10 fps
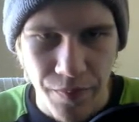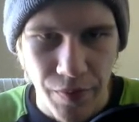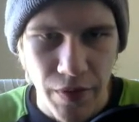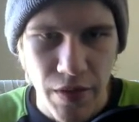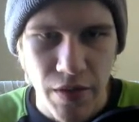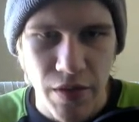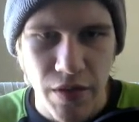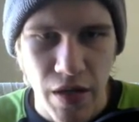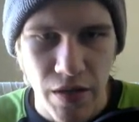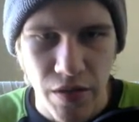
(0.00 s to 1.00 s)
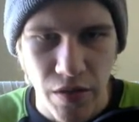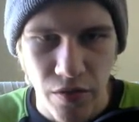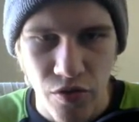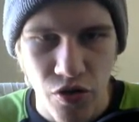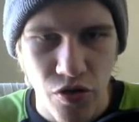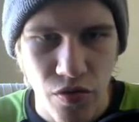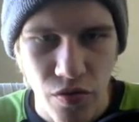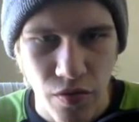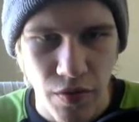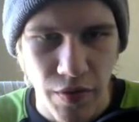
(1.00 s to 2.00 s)
please enter
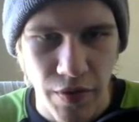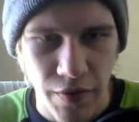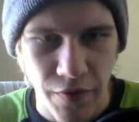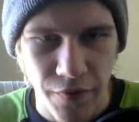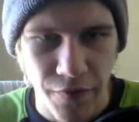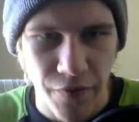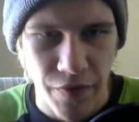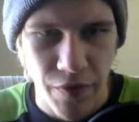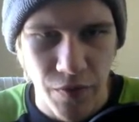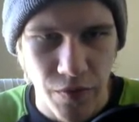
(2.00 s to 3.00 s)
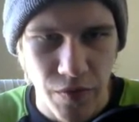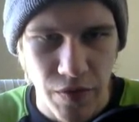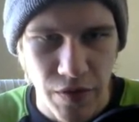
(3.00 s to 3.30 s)
true if you